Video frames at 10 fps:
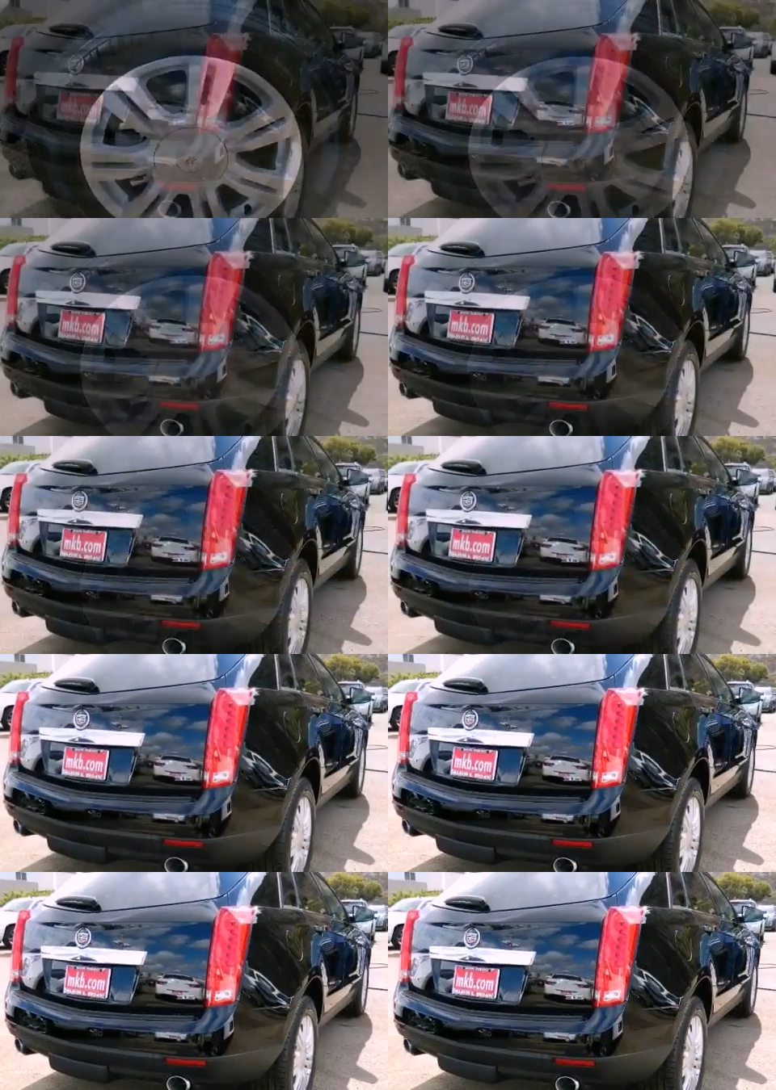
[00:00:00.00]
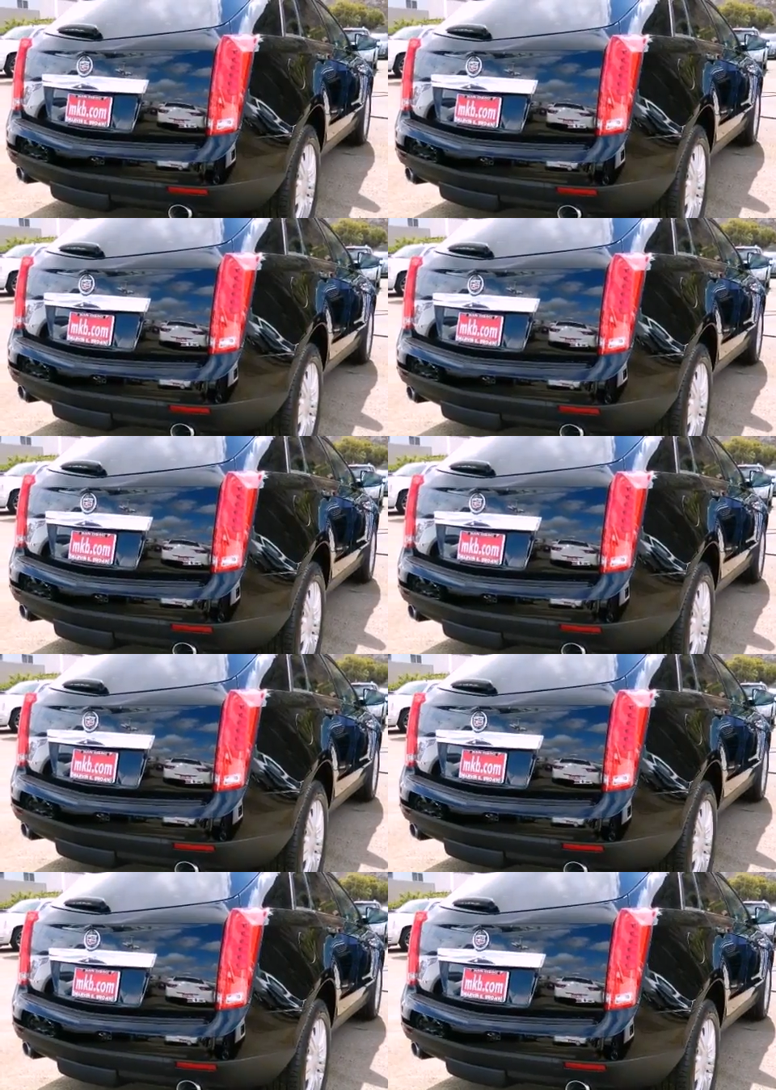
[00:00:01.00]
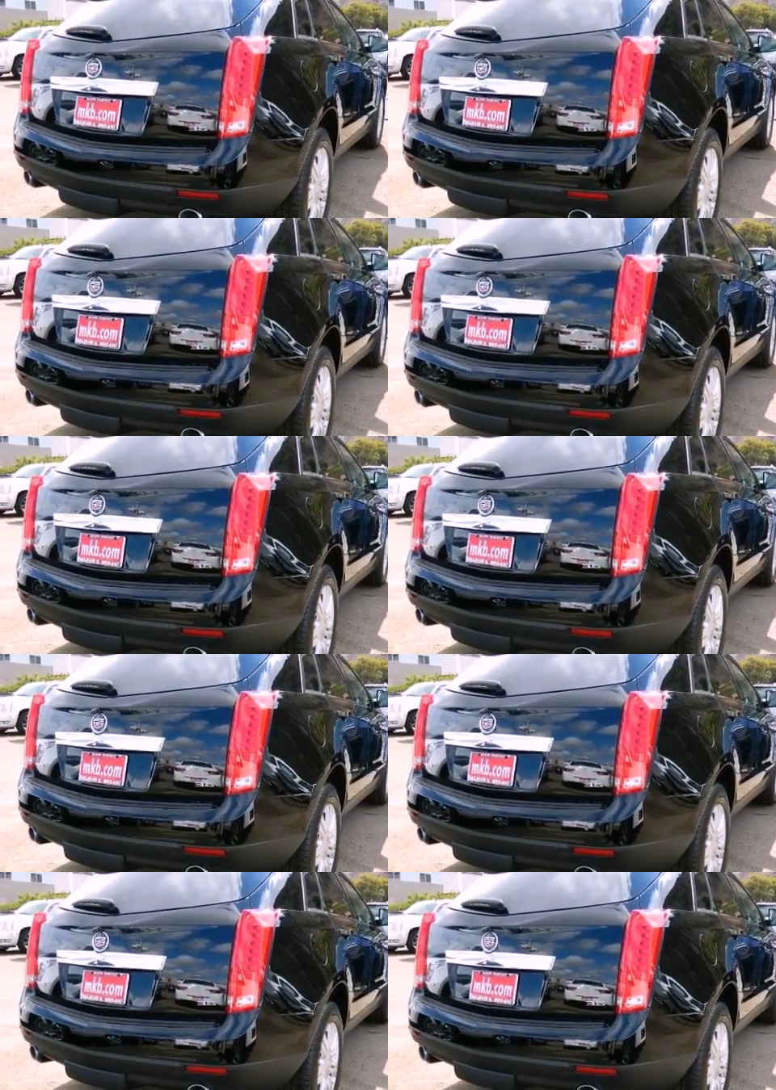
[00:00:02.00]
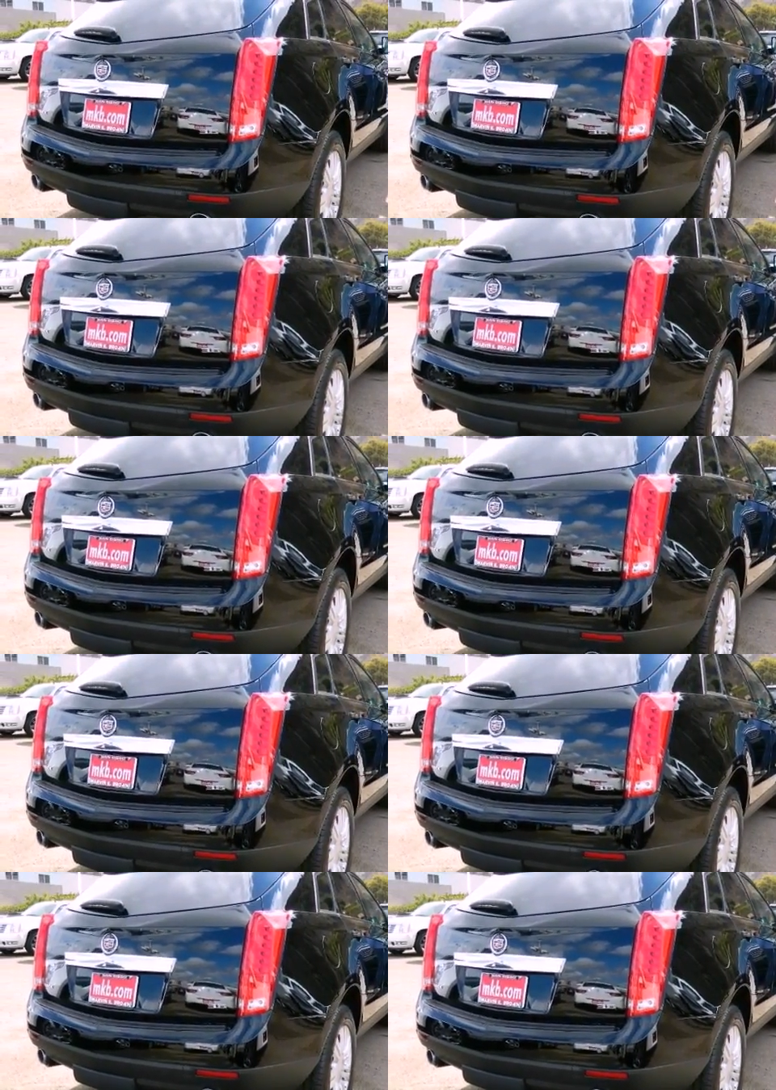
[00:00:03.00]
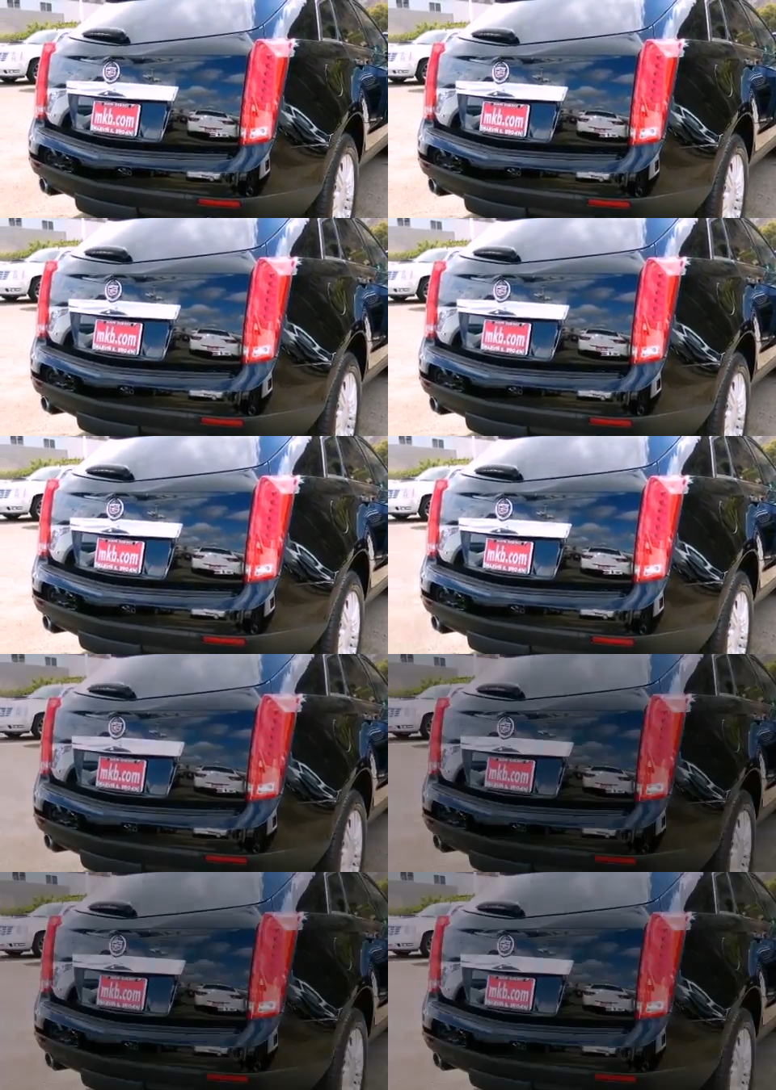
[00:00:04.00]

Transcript: [unreadable: no face in view]